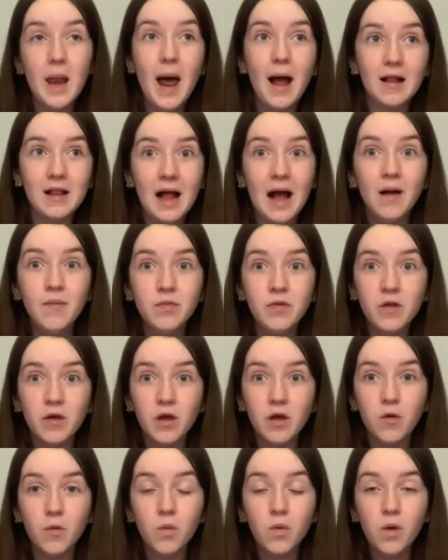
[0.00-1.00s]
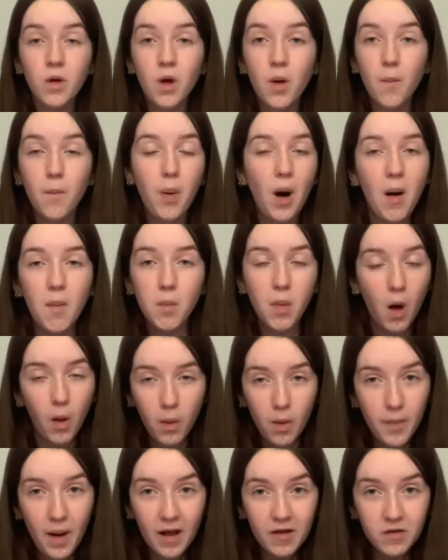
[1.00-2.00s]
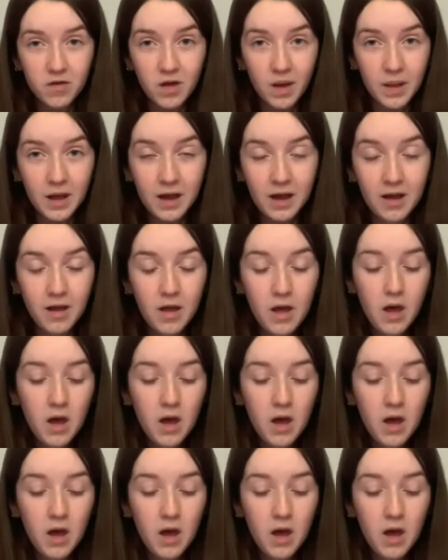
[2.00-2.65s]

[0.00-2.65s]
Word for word: I can do, but I'm not the best at it.